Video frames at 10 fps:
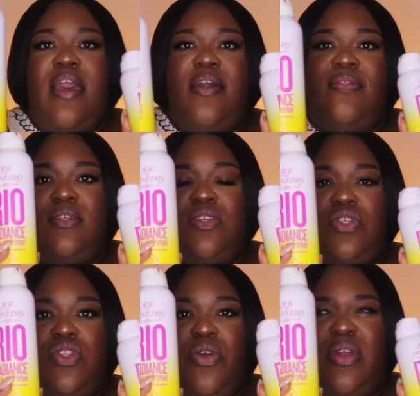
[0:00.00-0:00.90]
and this is
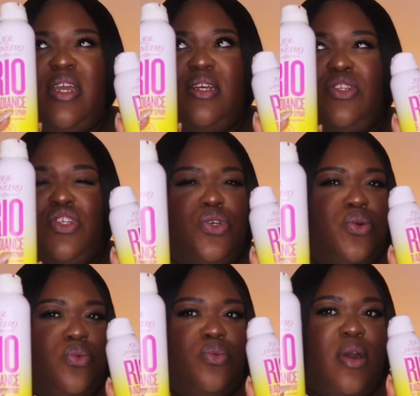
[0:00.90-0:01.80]

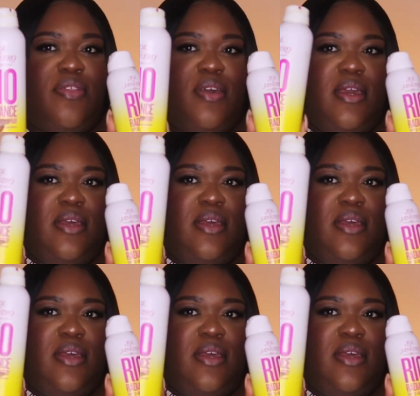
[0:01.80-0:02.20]
$32, I think it